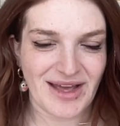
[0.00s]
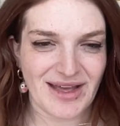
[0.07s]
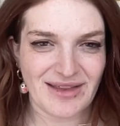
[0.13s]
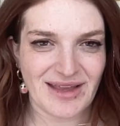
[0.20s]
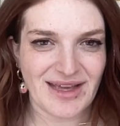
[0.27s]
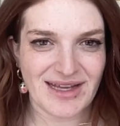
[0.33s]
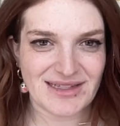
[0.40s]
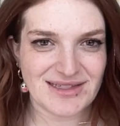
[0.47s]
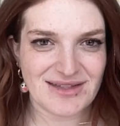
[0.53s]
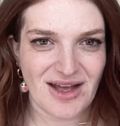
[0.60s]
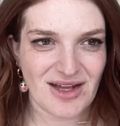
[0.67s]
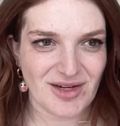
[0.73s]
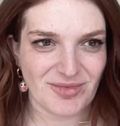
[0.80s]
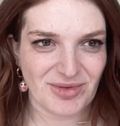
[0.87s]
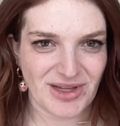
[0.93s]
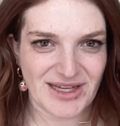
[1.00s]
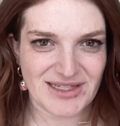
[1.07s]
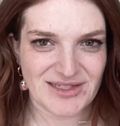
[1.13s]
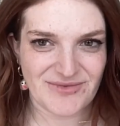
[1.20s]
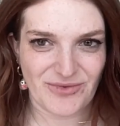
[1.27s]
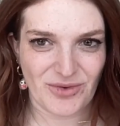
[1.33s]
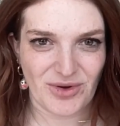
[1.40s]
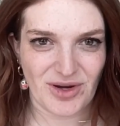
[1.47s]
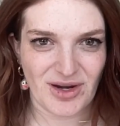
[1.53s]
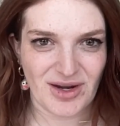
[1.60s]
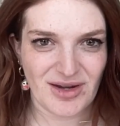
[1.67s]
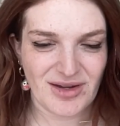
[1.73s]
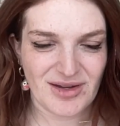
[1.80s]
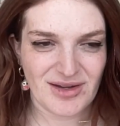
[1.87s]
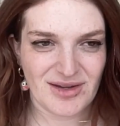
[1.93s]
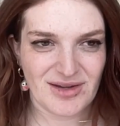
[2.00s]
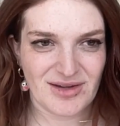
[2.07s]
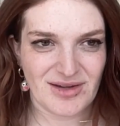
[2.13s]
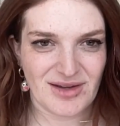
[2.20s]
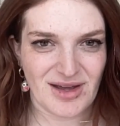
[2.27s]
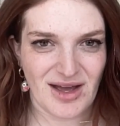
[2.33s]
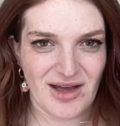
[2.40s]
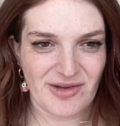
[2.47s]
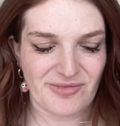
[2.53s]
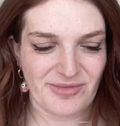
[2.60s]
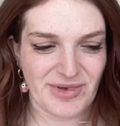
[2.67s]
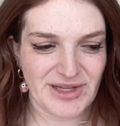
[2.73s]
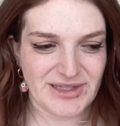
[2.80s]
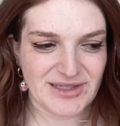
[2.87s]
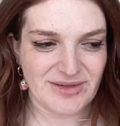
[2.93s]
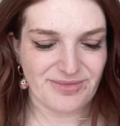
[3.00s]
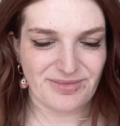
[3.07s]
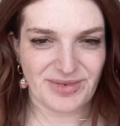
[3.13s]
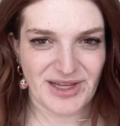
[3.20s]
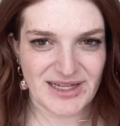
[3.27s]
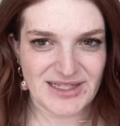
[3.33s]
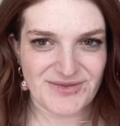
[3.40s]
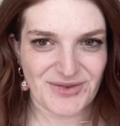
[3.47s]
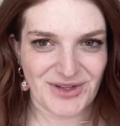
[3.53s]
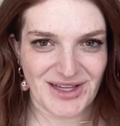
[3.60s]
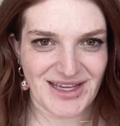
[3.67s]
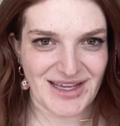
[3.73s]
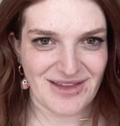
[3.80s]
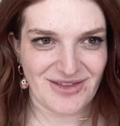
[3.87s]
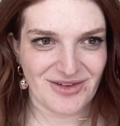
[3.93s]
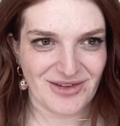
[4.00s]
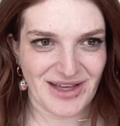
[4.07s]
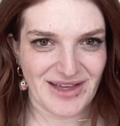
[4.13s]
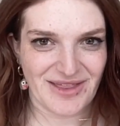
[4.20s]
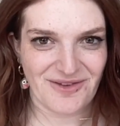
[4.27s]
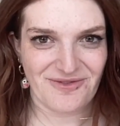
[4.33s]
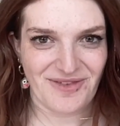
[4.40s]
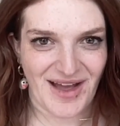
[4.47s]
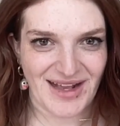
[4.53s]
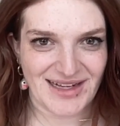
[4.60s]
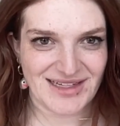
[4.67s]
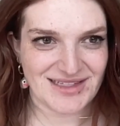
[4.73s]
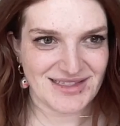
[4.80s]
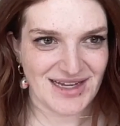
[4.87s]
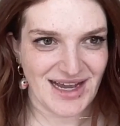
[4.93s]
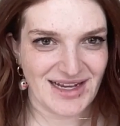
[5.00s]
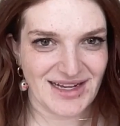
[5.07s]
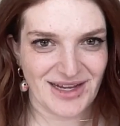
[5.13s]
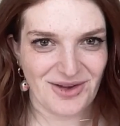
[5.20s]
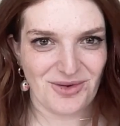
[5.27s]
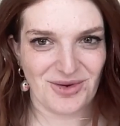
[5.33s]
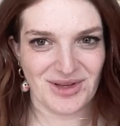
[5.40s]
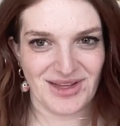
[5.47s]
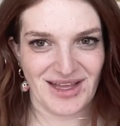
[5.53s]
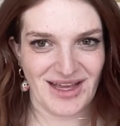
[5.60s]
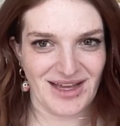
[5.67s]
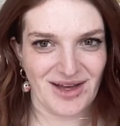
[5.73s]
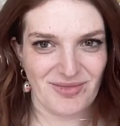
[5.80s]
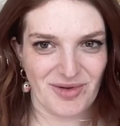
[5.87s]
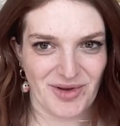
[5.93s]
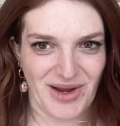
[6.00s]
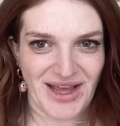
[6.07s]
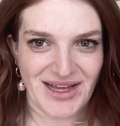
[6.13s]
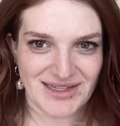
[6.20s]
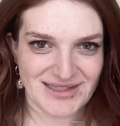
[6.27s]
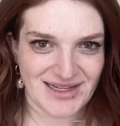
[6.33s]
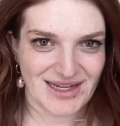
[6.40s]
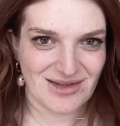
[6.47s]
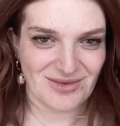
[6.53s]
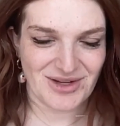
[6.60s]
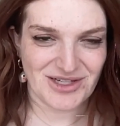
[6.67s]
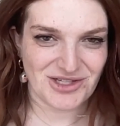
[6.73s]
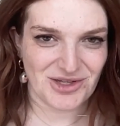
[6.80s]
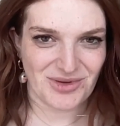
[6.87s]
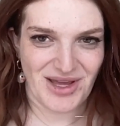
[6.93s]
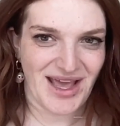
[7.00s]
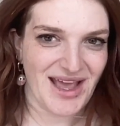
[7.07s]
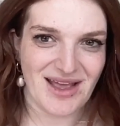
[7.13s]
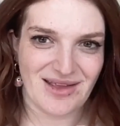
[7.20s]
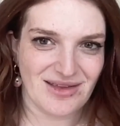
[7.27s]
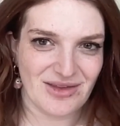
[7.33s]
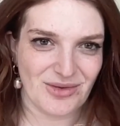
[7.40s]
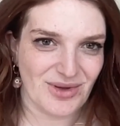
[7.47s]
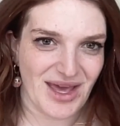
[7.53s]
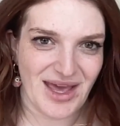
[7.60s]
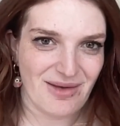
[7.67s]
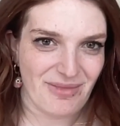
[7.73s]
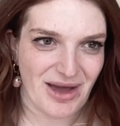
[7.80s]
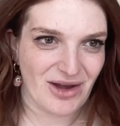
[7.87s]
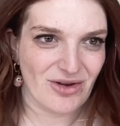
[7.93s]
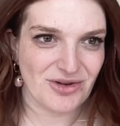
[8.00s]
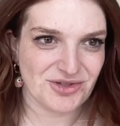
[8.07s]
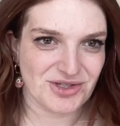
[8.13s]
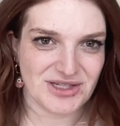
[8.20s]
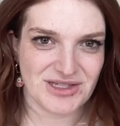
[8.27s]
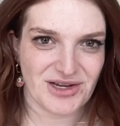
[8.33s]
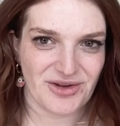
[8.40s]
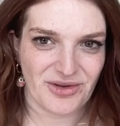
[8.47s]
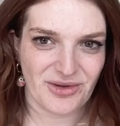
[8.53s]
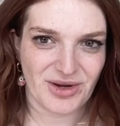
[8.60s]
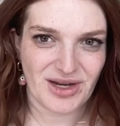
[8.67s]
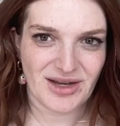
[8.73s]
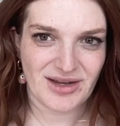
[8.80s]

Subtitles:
Like, it's not a place for, it's a place for like either like the finest dining or like a bodega sandwich. You can't buy groceries in New York.